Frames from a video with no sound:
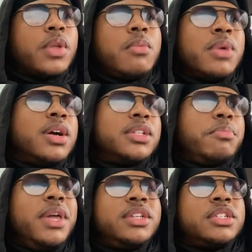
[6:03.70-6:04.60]
because
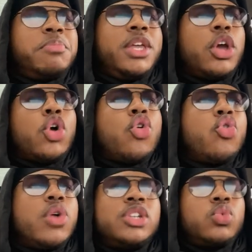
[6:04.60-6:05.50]
me just being
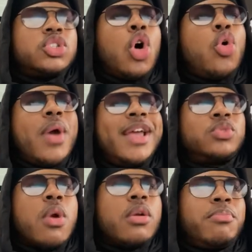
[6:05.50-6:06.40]
cool was always
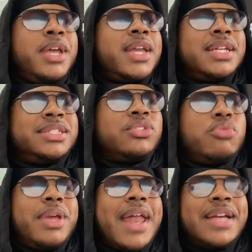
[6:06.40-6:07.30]
worked. Being a
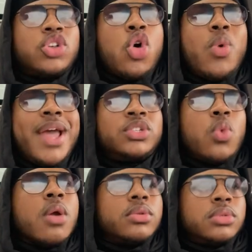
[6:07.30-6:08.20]
gentleman has always worked.